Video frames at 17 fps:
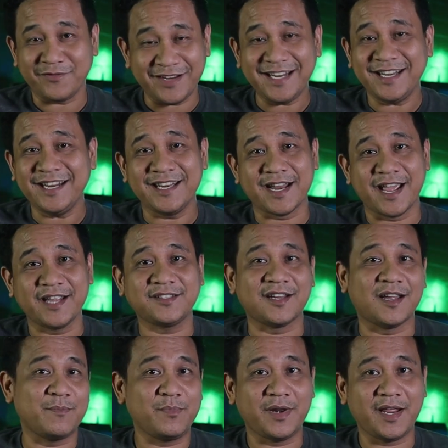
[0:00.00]
really nice
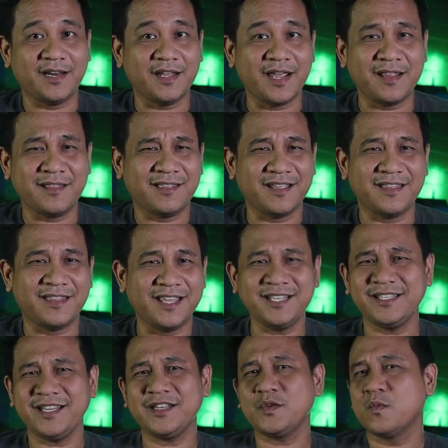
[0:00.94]
upgrade, and
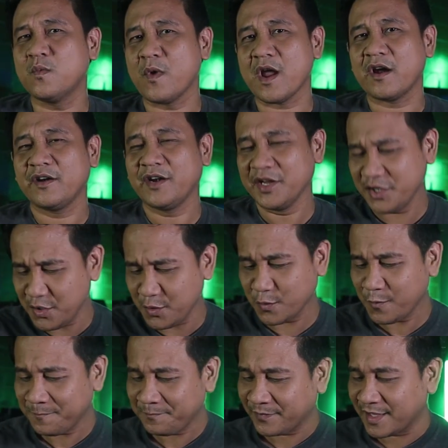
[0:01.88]
this is where the
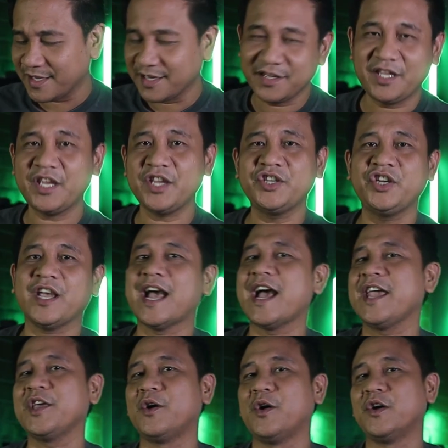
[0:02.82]
new
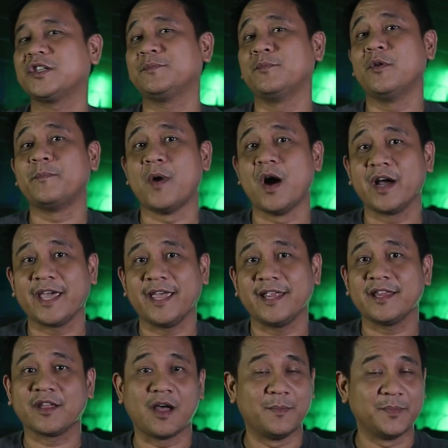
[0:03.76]
DJI Osmo
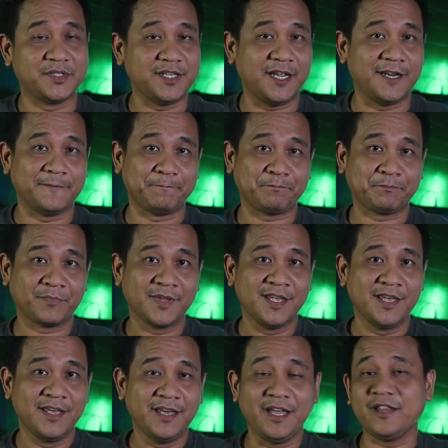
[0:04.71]
Pocket comes in.
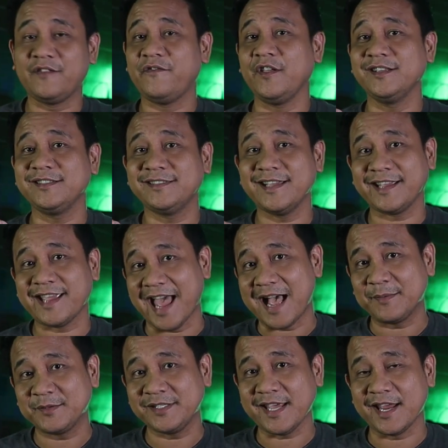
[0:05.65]
It fills the
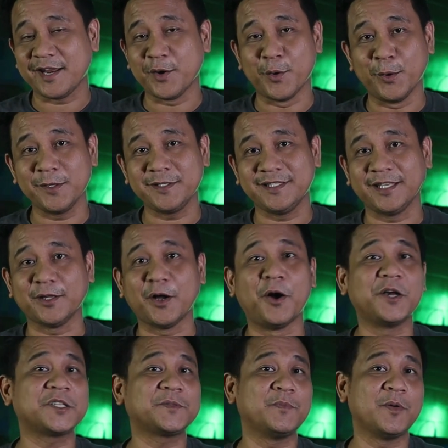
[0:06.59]
gaps and holes that
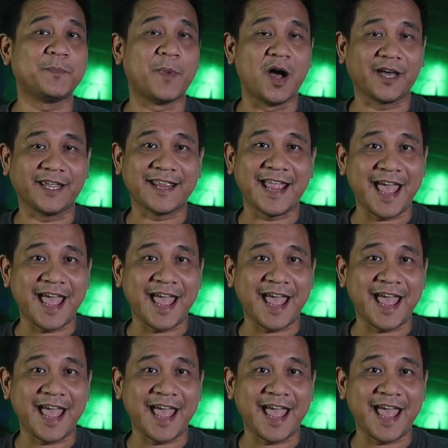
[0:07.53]
Osmo Pocket